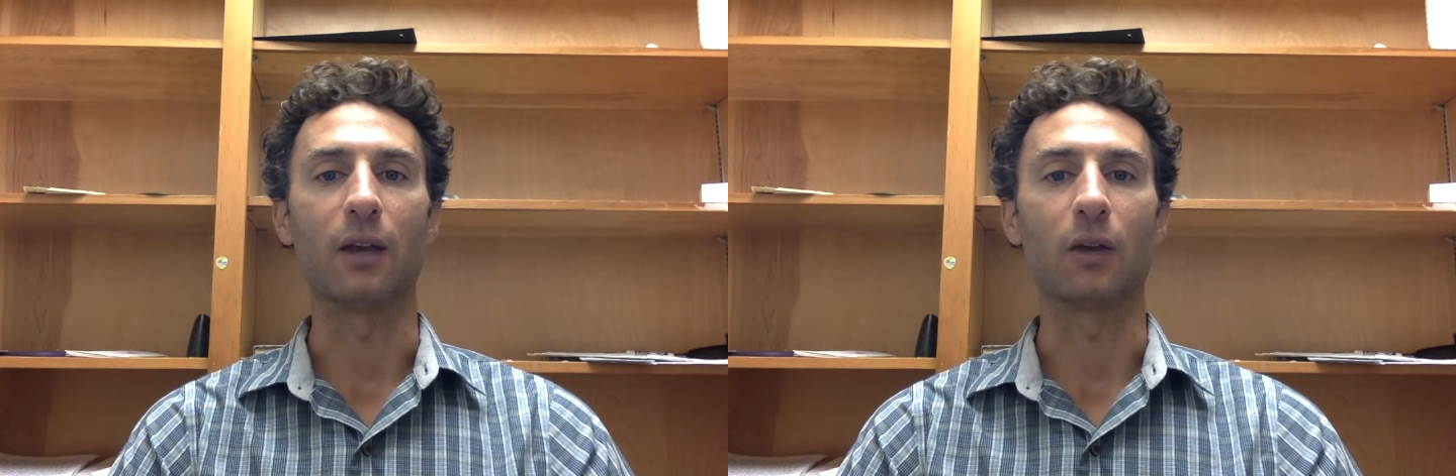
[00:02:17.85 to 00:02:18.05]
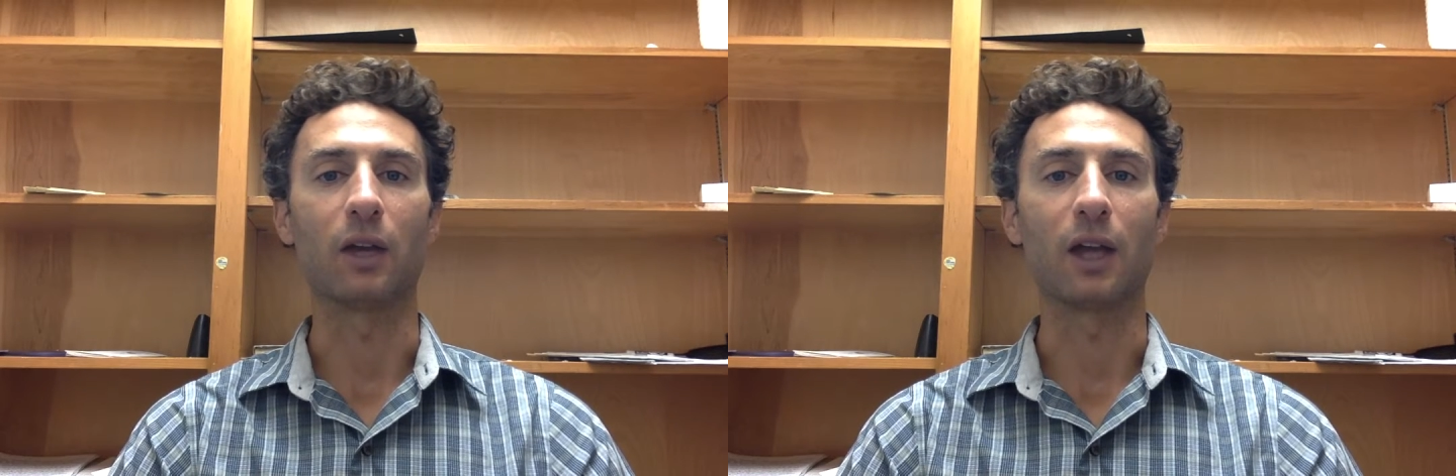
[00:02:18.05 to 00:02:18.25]

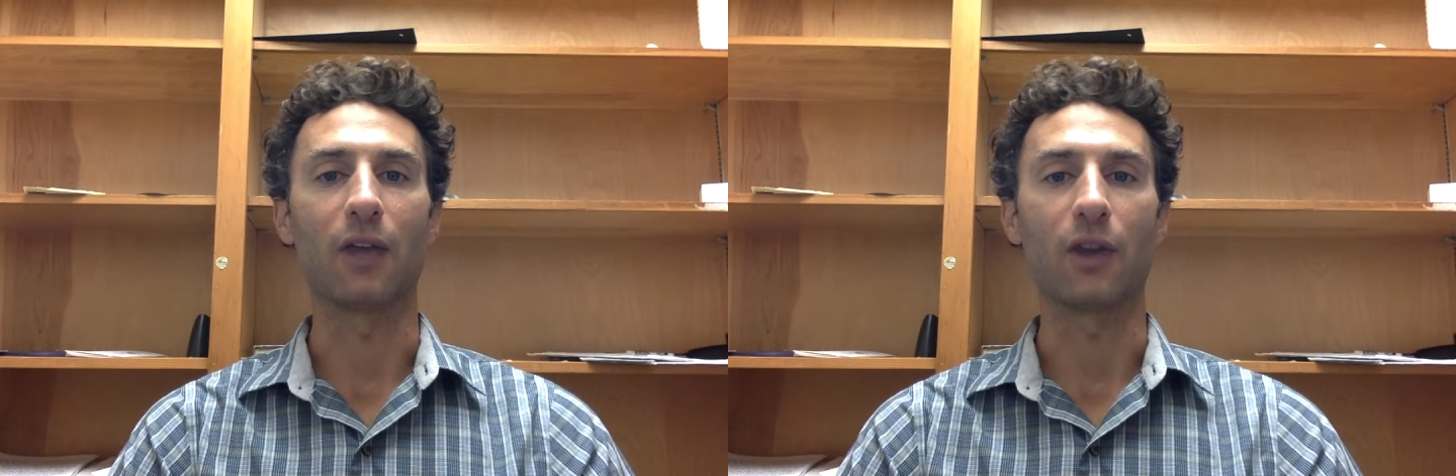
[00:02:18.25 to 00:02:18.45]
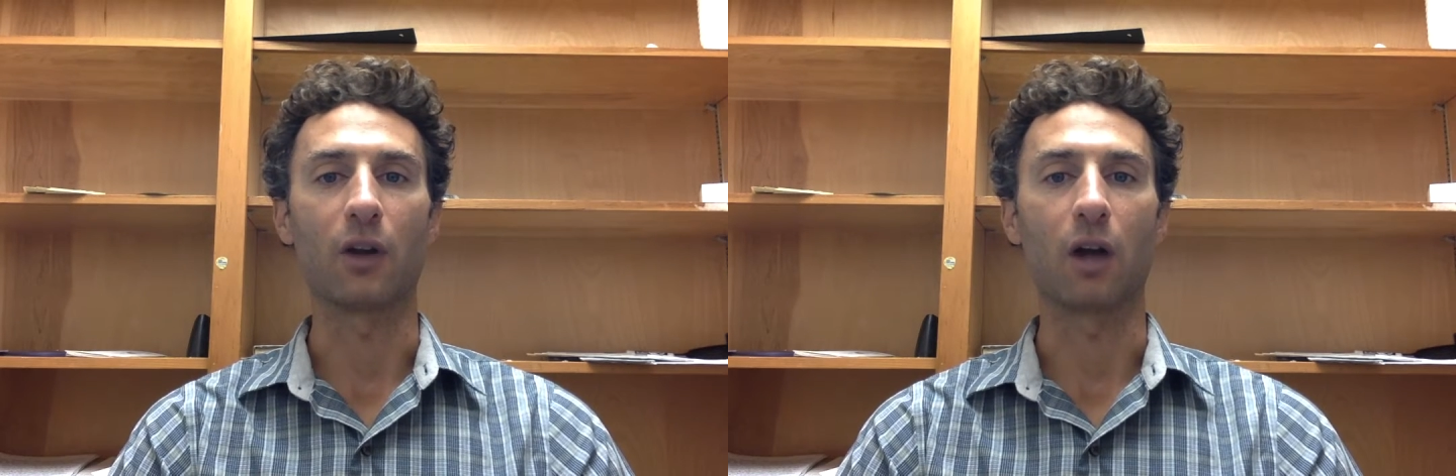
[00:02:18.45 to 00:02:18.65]
looking at
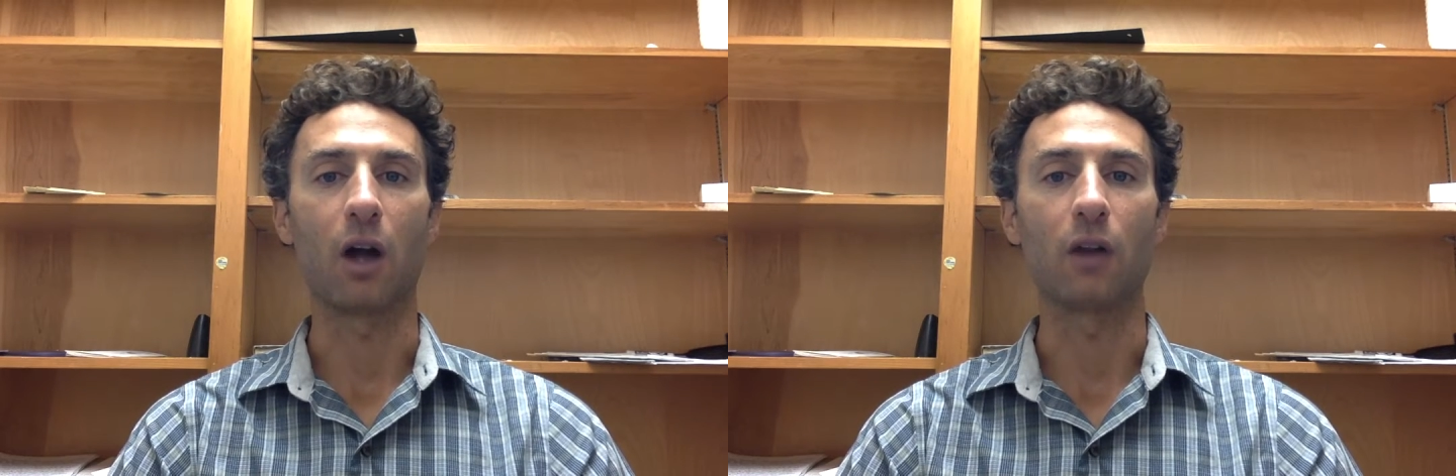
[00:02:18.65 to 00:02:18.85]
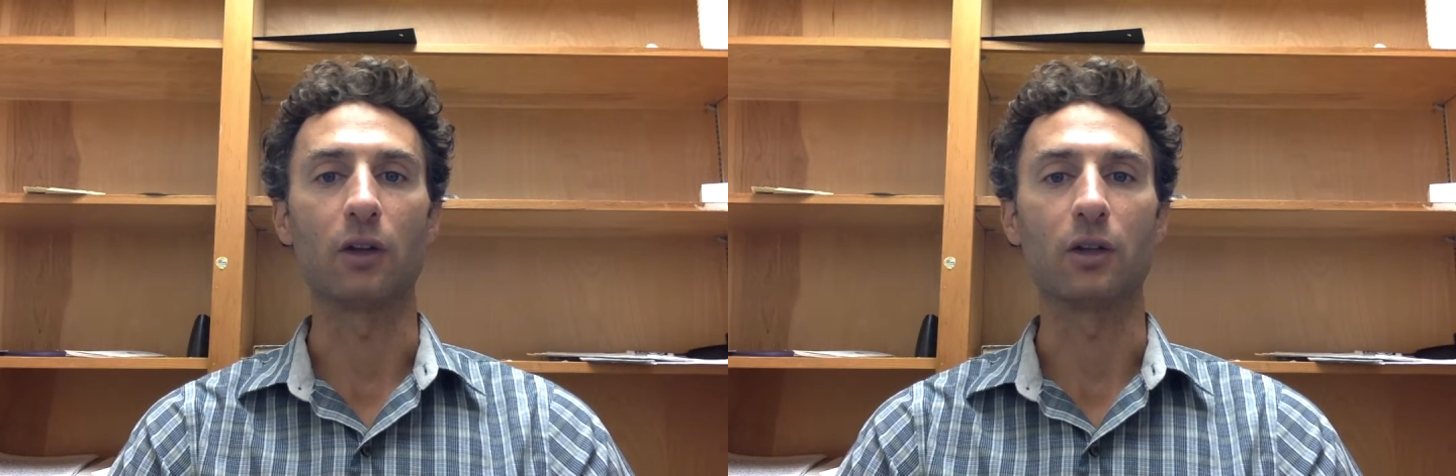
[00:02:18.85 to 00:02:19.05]
their
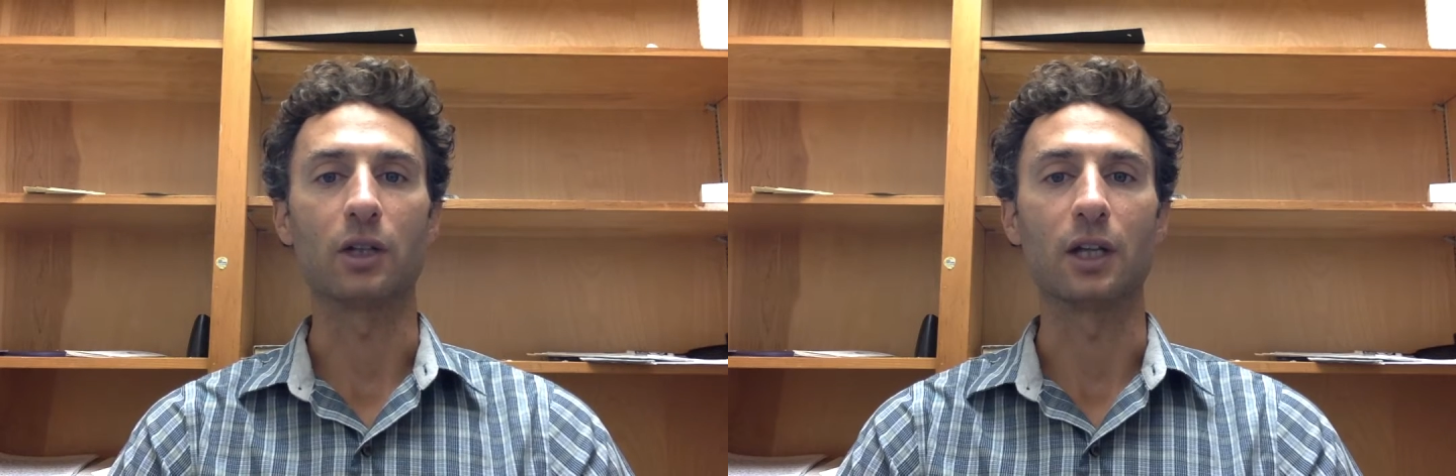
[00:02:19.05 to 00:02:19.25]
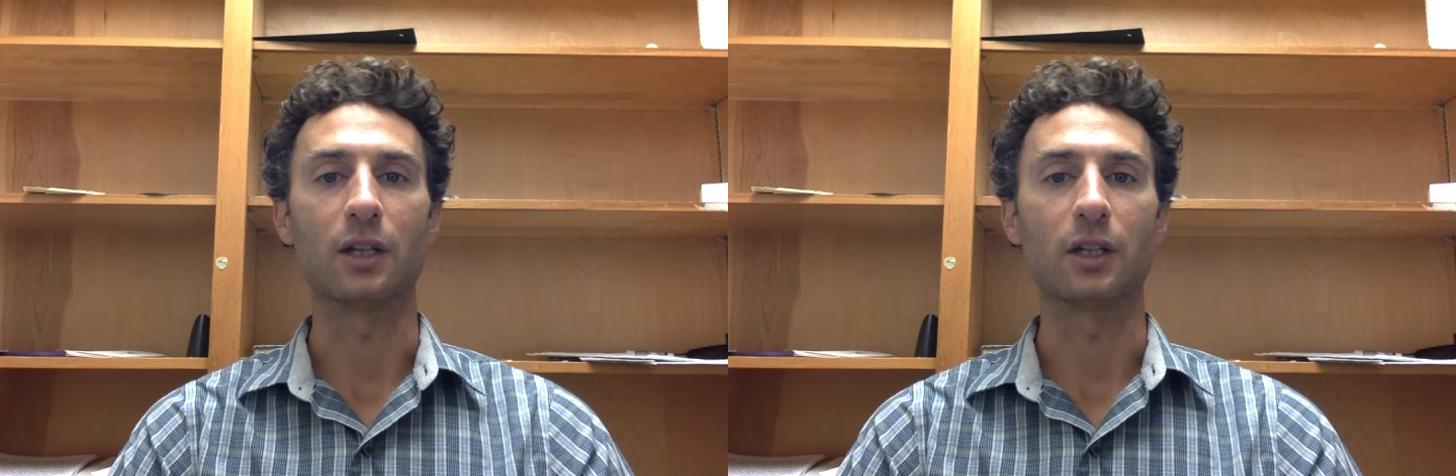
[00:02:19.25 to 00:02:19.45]
colors,
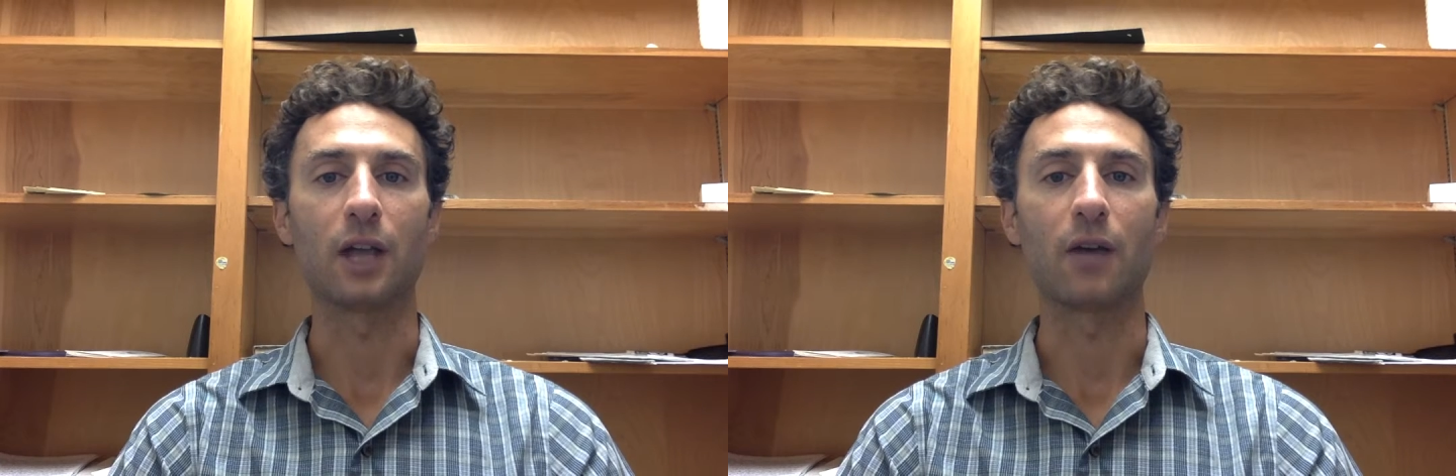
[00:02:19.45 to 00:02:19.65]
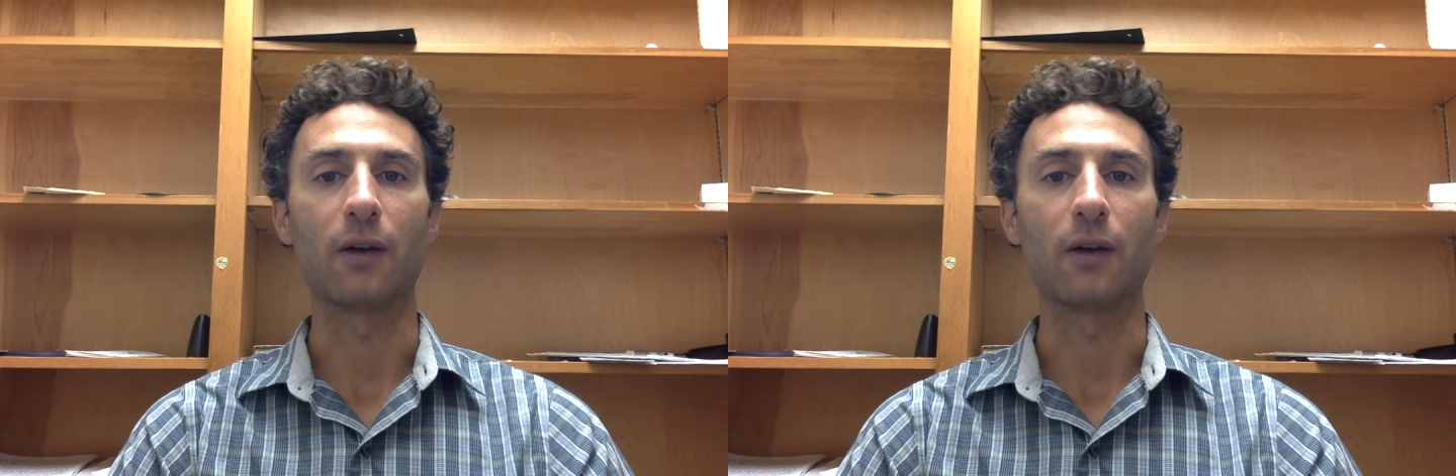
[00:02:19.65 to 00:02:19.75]
etc.